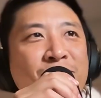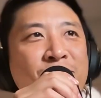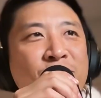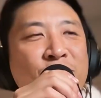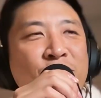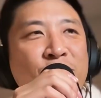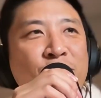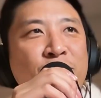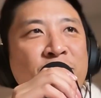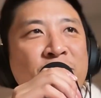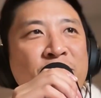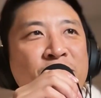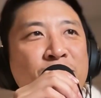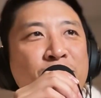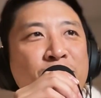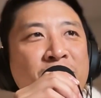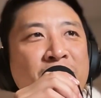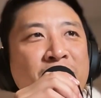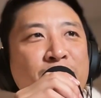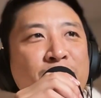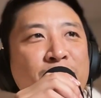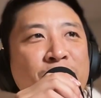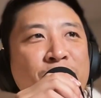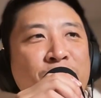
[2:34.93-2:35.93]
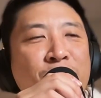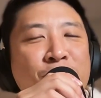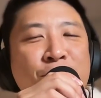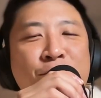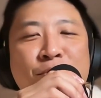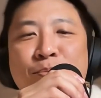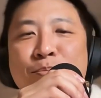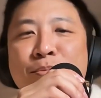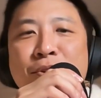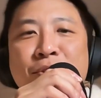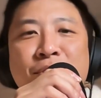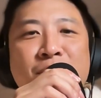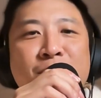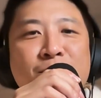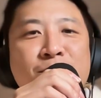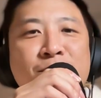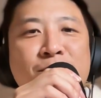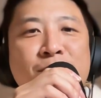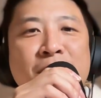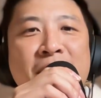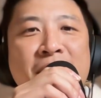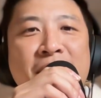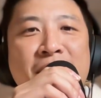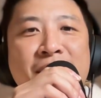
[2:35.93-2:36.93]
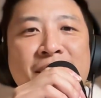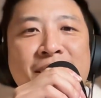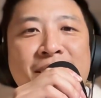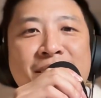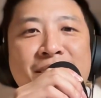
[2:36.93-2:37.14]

going to be some time before football comes back.